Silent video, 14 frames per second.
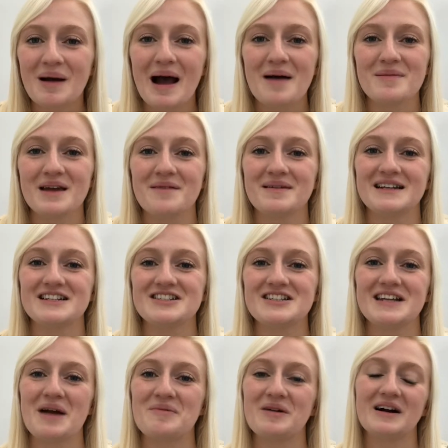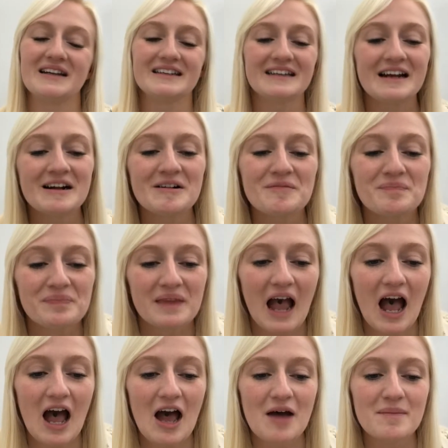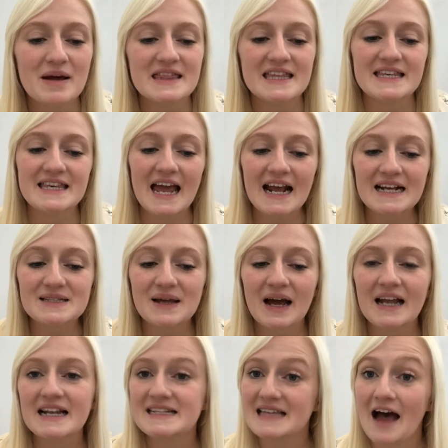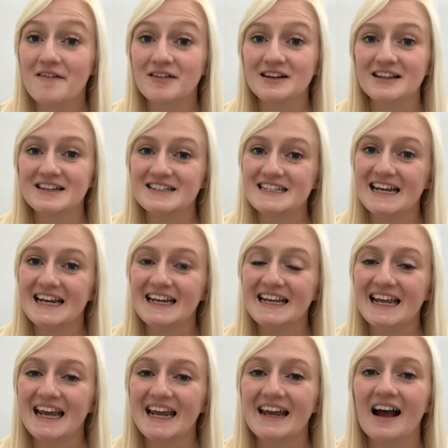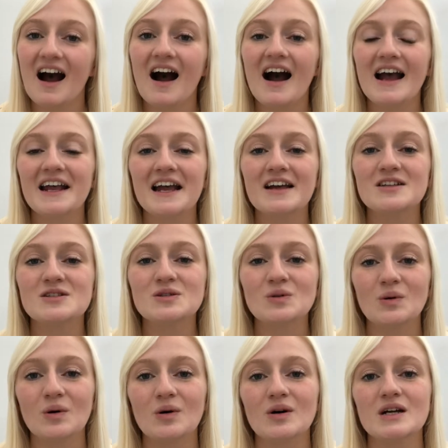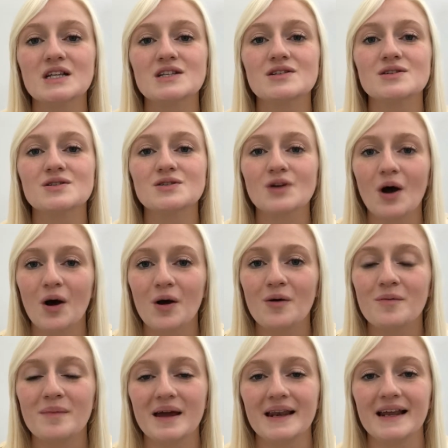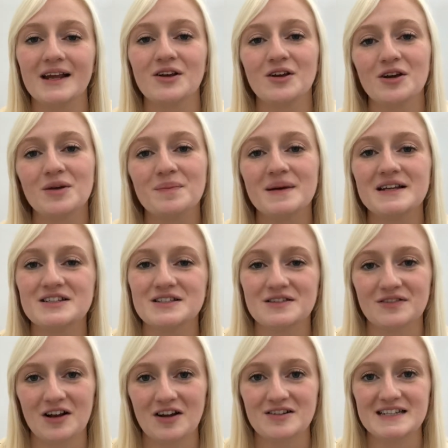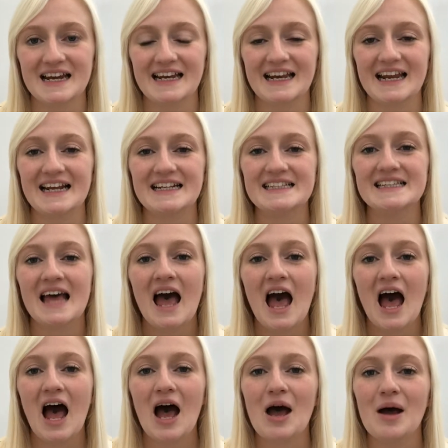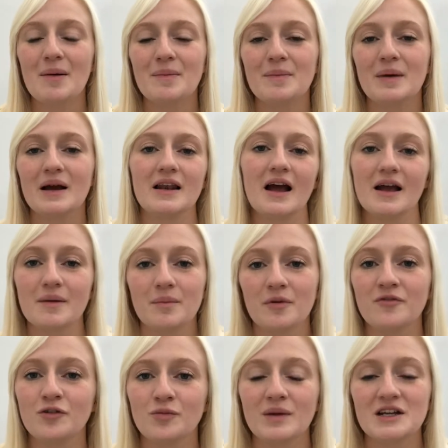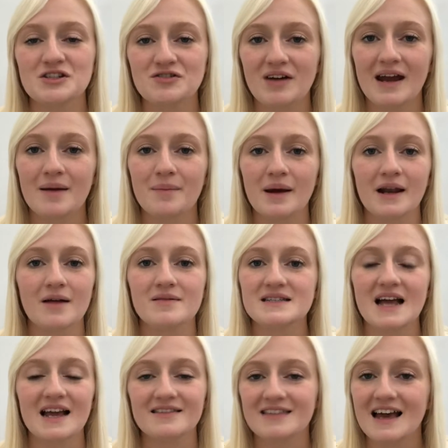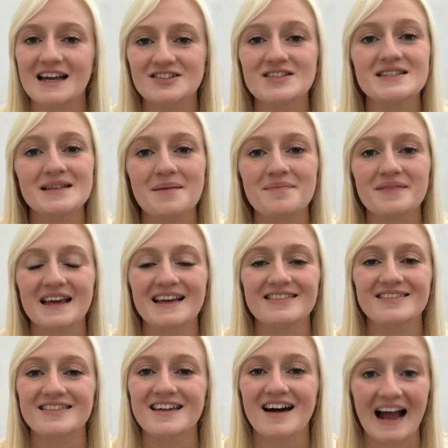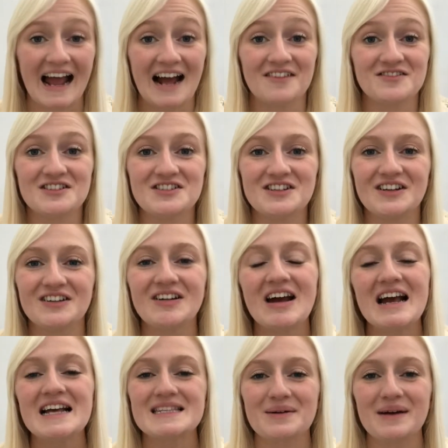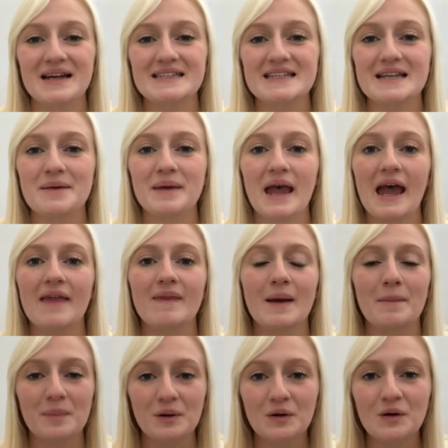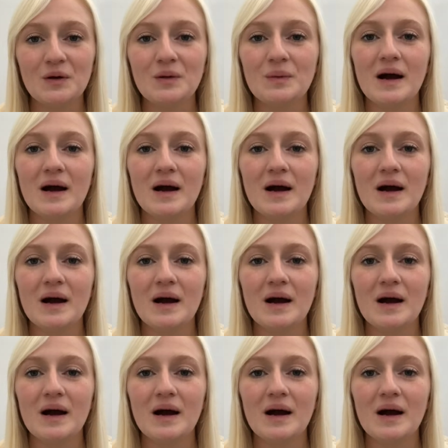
happy I managed to get one. The next one is have a glowtini. I saw so many cute pictures of glowtinis like before my trip, and I was like, that is just something that I have to do. So I ended up getting a blue